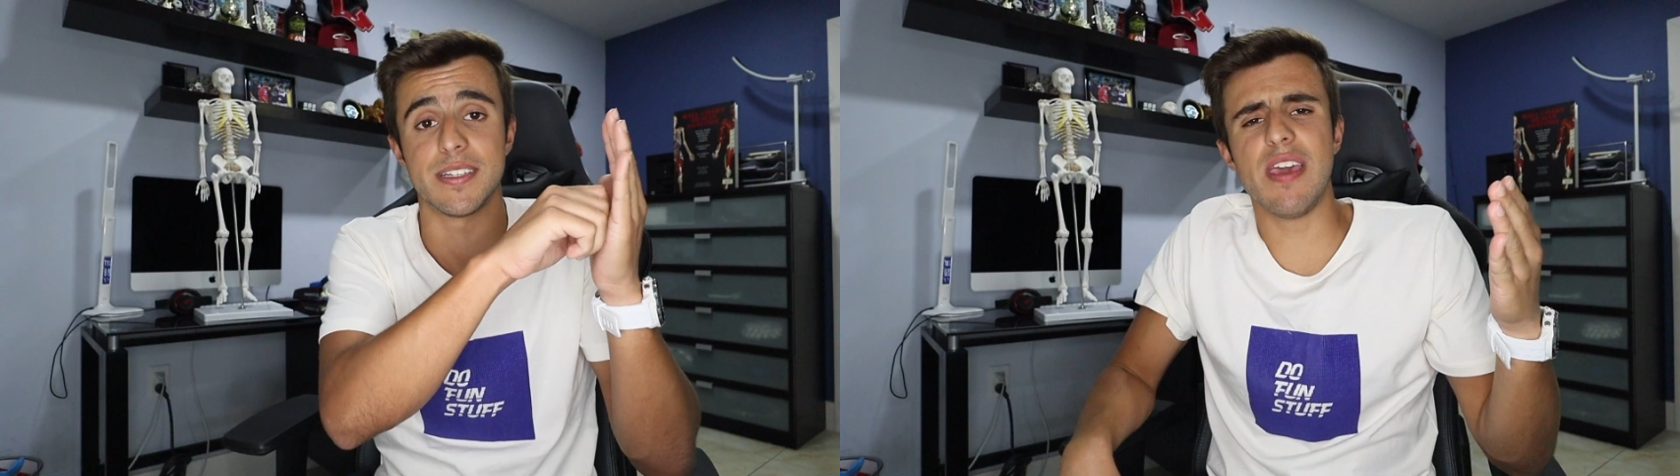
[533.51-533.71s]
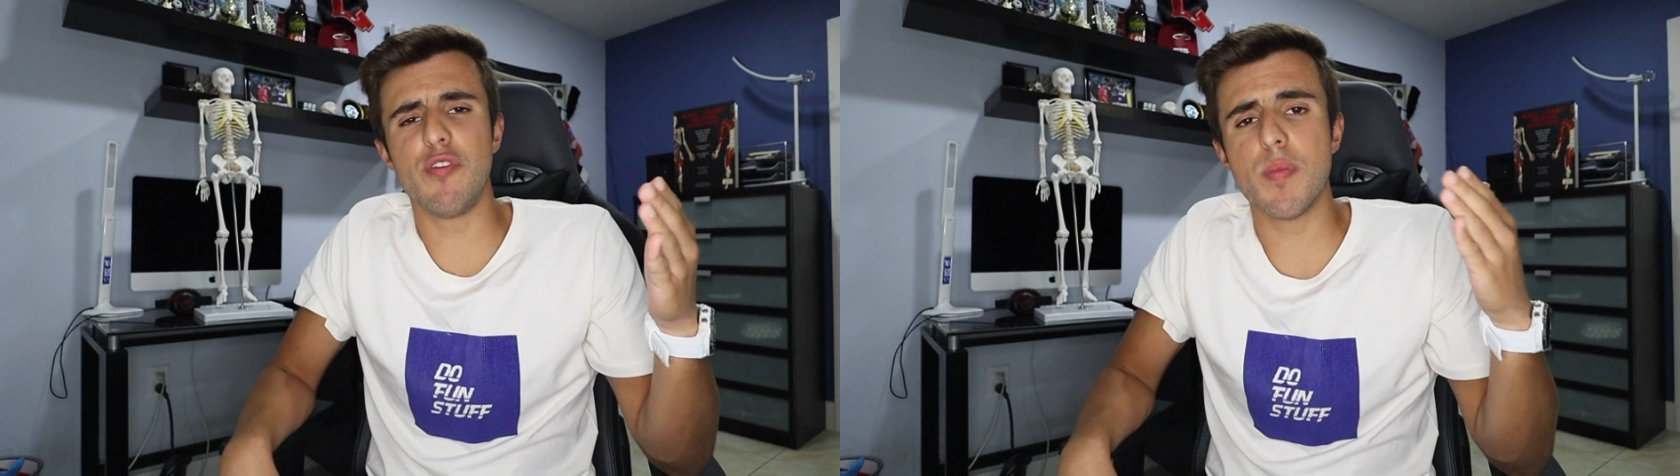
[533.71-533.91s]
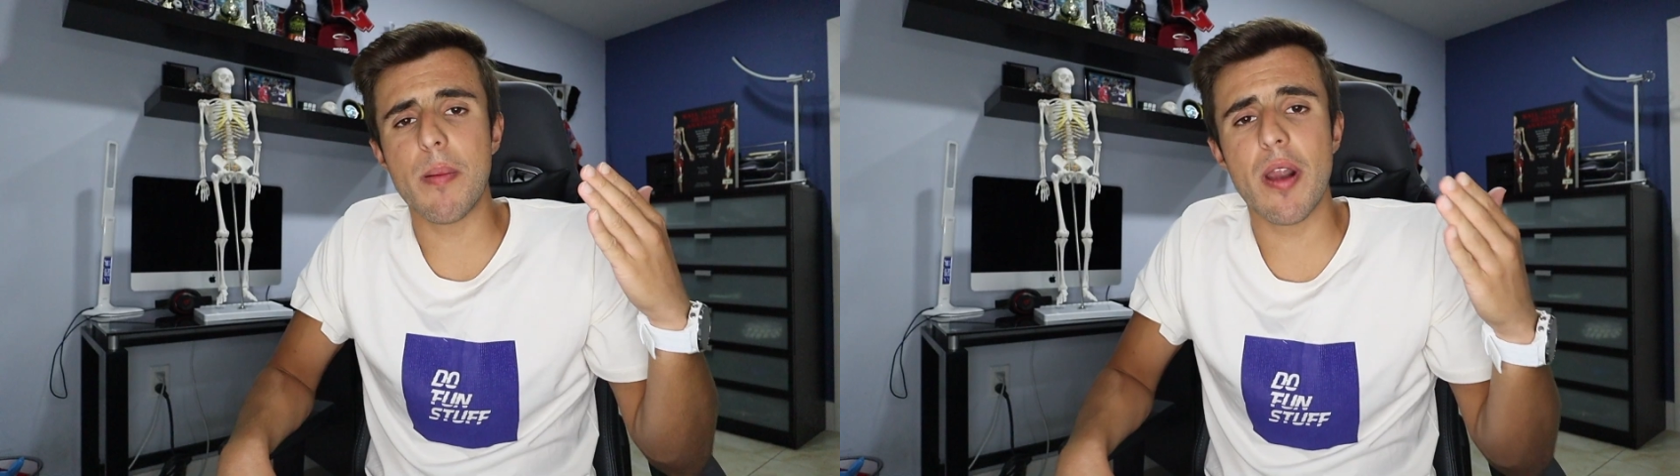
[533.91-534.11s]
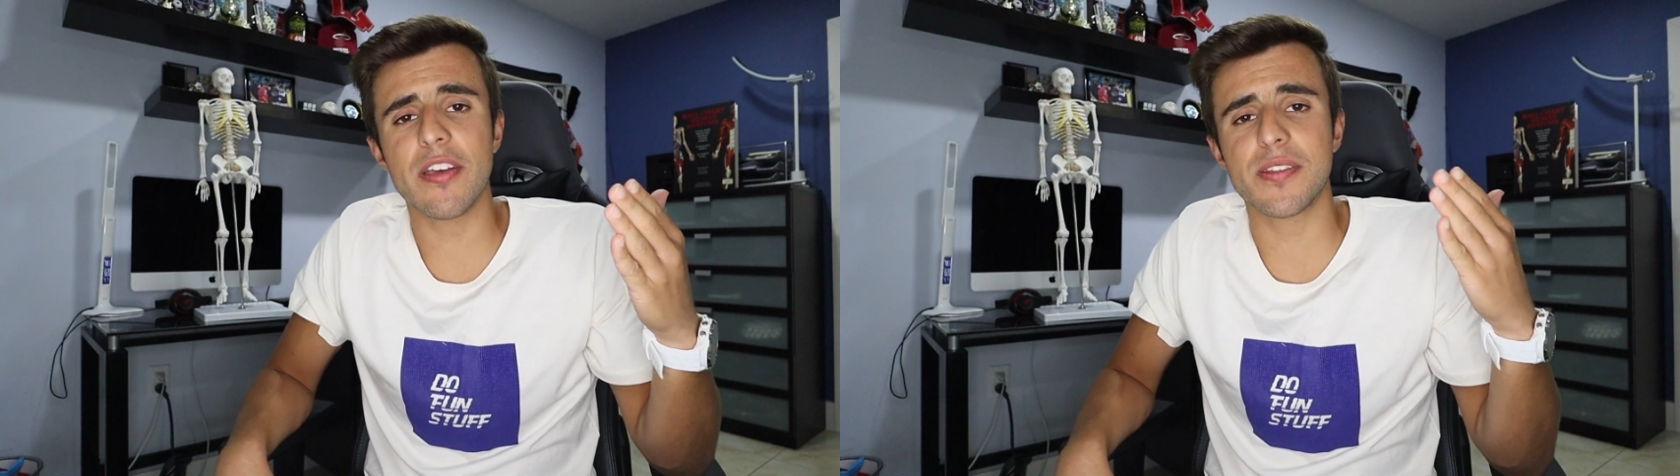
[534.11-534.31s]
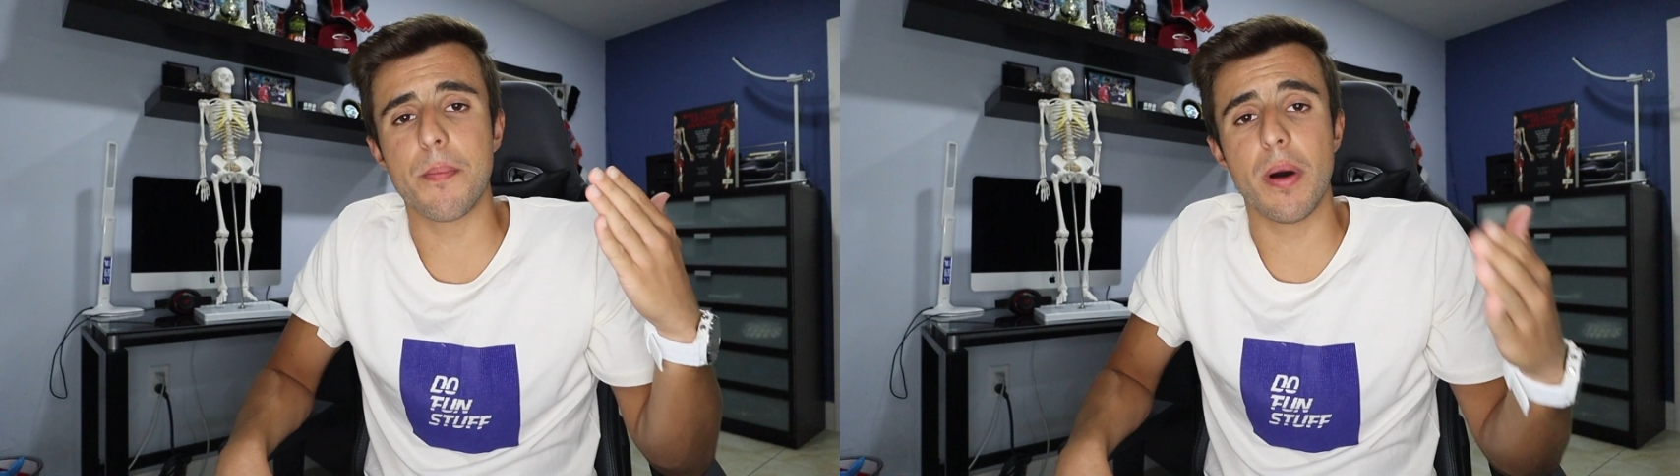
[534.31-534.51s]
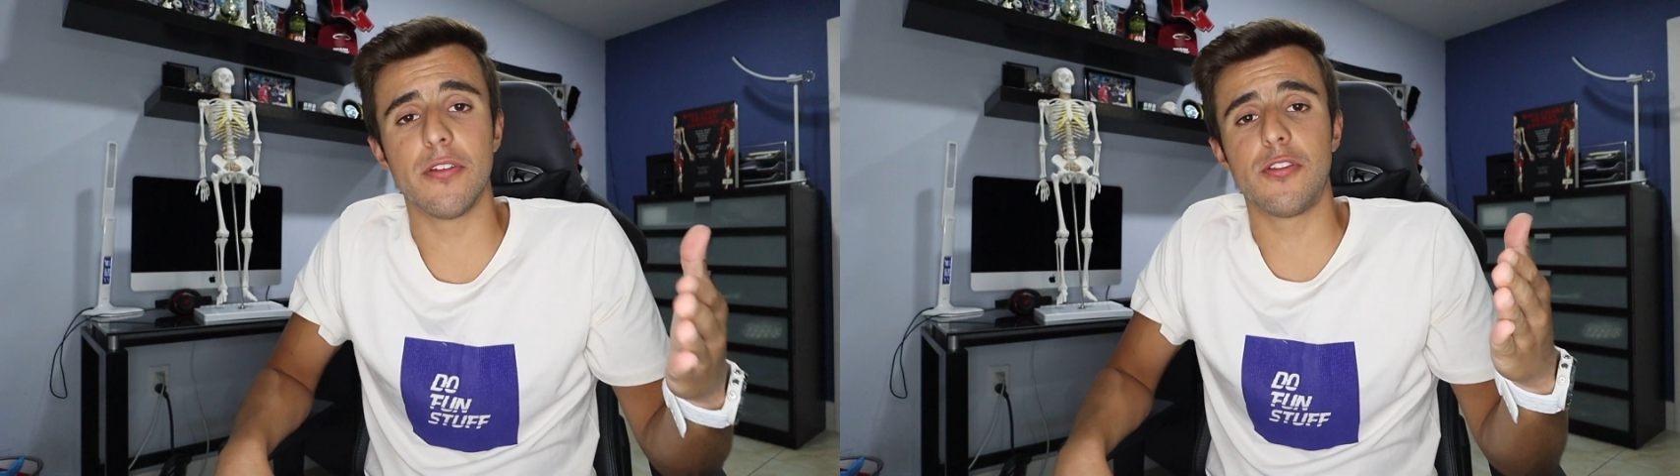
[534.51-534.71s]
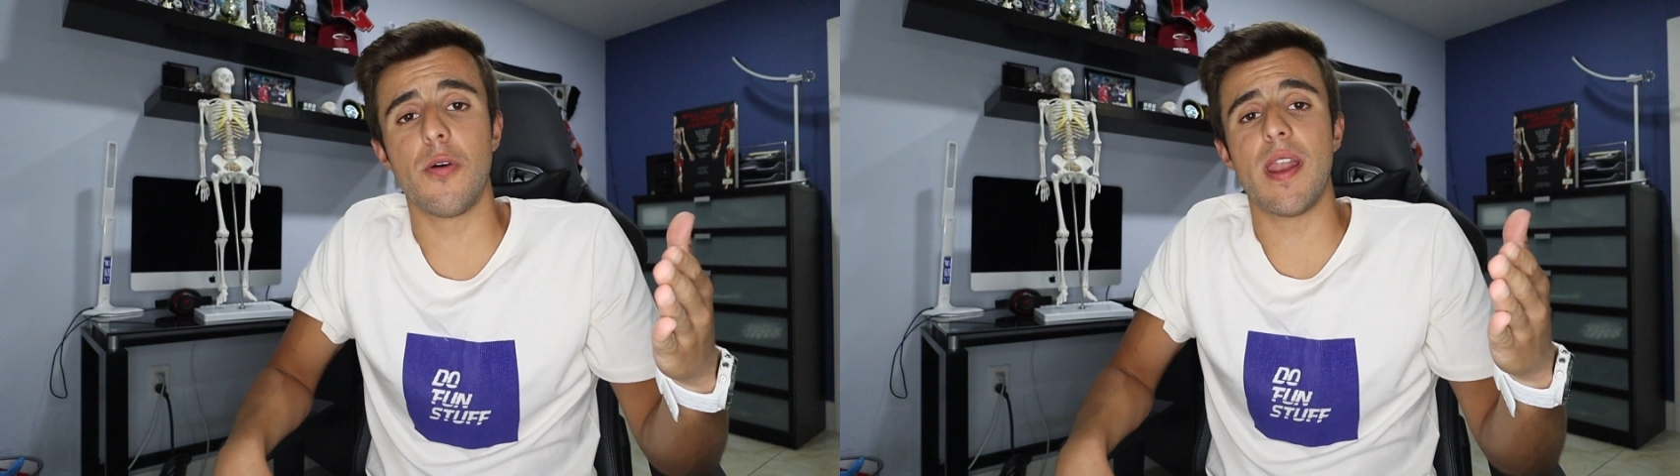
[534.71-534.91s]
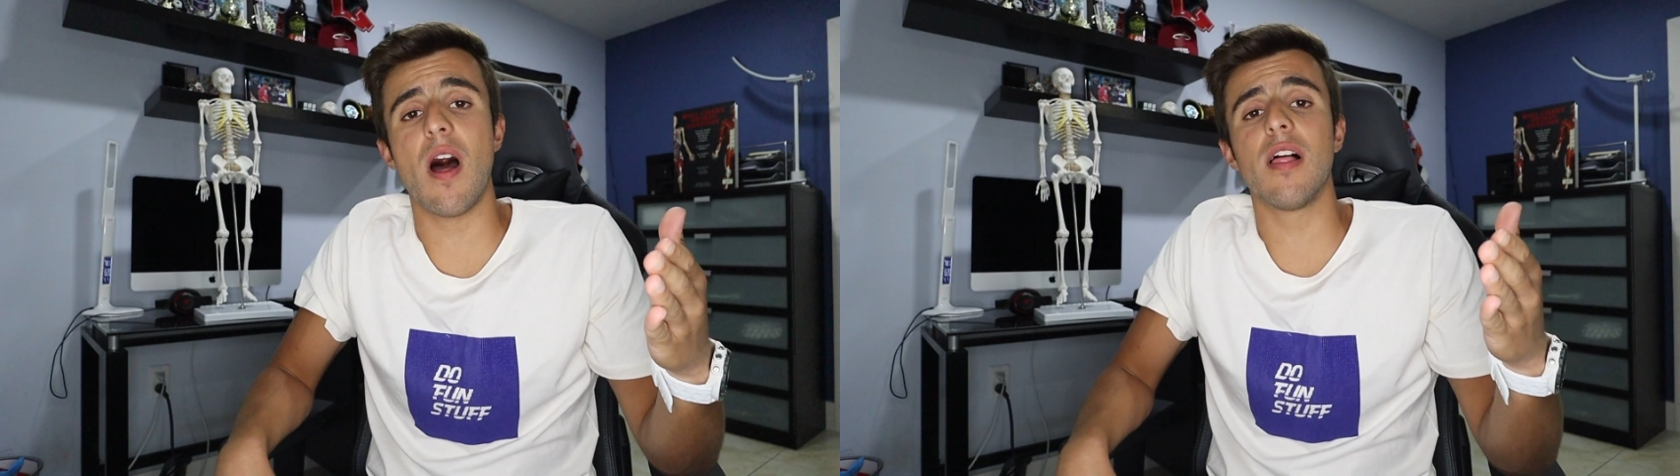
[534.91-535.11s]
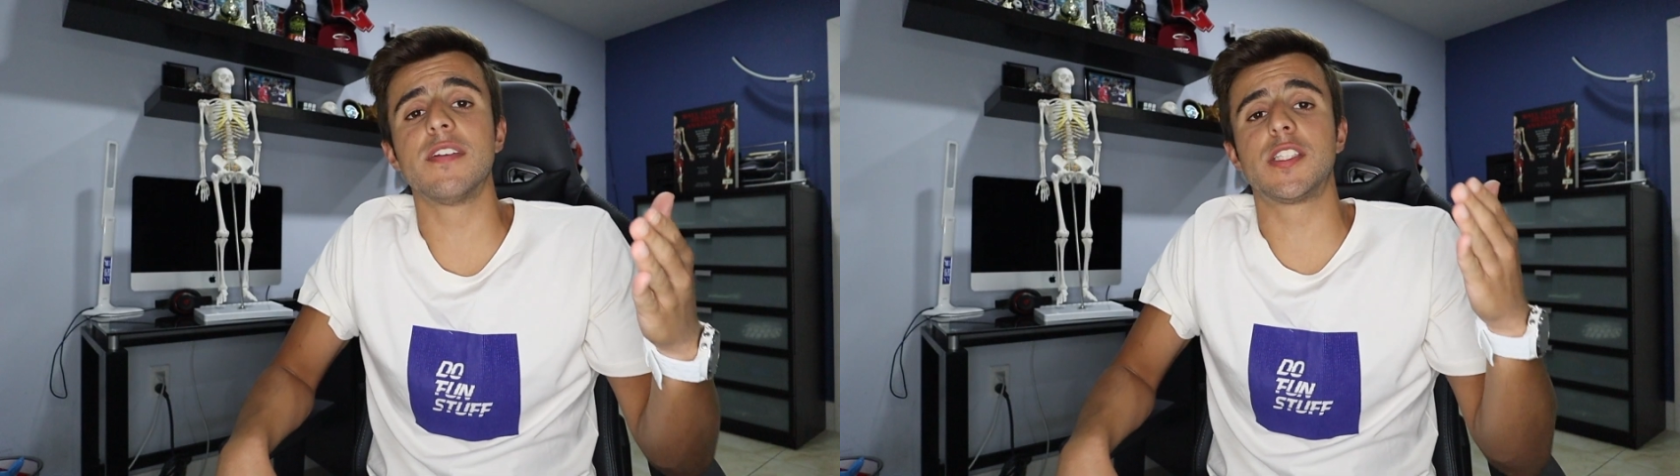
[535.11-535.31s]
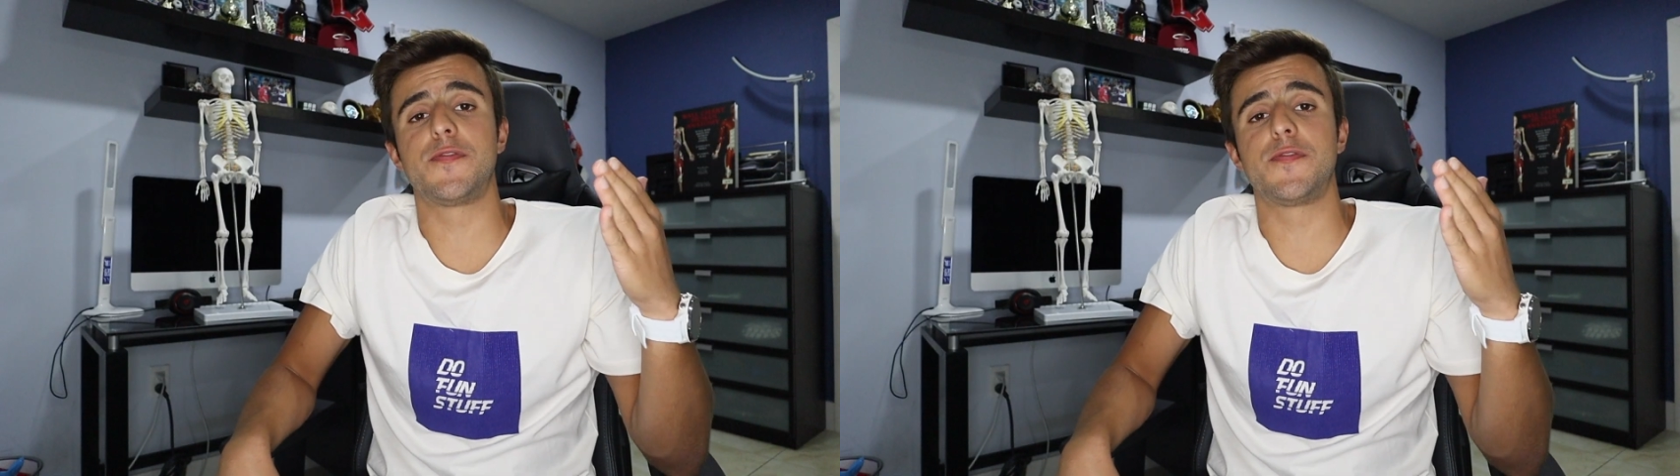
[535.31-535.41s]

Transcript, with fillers: If you memorize a muscle and all of its